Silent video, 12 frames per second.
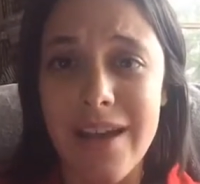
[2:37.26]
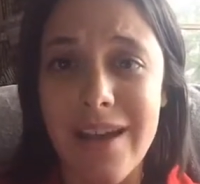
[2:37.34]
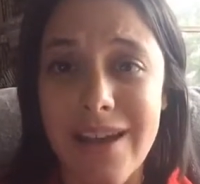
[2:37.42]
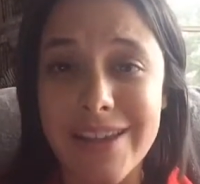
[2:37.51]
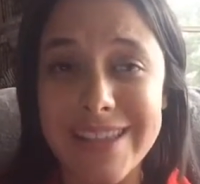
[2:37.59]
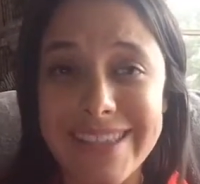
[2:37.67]

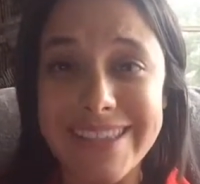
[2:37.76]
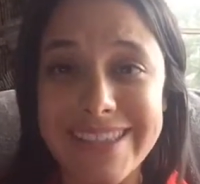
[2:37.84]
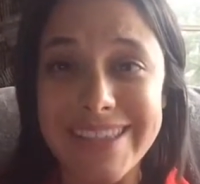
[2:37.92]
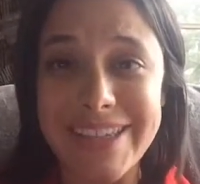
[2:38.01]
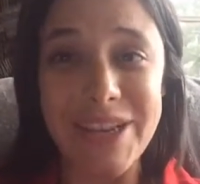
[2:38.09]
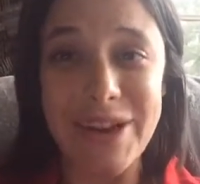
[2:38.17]
since,
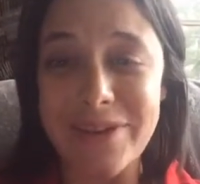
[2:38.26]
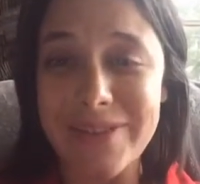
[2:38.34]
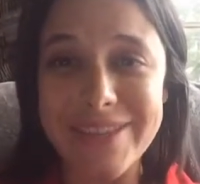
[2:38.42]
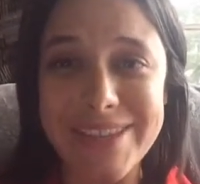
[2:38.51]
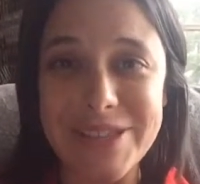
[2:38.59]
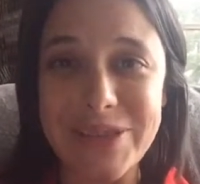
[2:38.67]
you know,
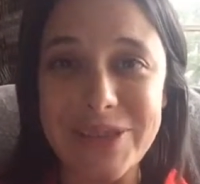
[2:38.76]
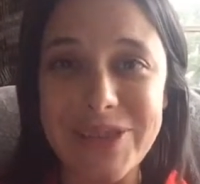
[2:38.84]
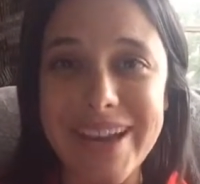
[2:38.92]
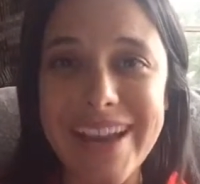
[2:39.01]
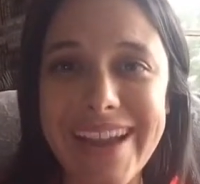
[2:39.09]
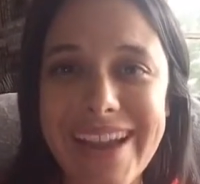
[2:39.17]
the
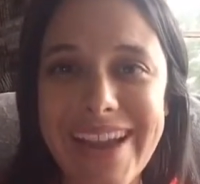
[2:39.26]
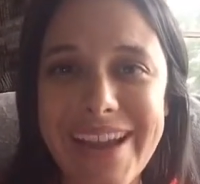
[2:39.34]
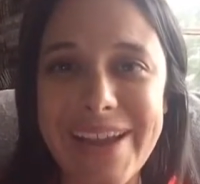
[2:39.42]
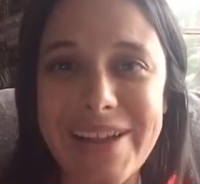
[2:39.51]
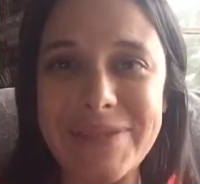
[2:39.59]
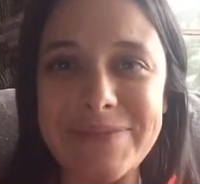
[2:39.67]
surgery.
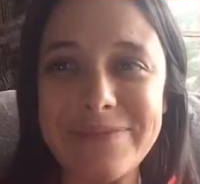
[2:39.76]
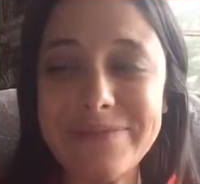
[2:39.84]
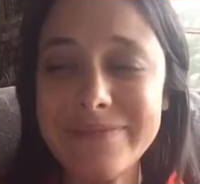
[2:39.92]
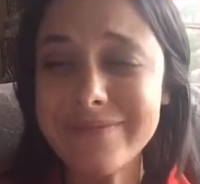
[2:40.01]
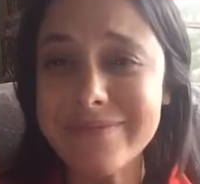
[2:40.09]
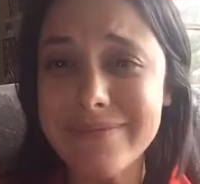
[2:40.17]
Um,
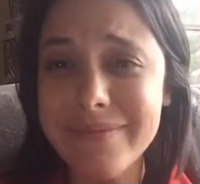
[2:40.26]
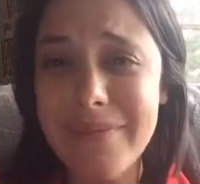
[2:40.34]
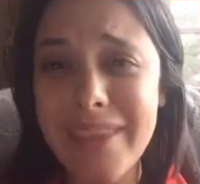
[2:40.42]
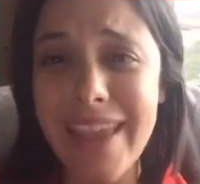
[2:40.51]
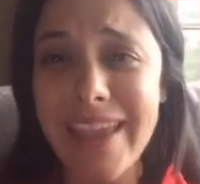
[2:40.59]
I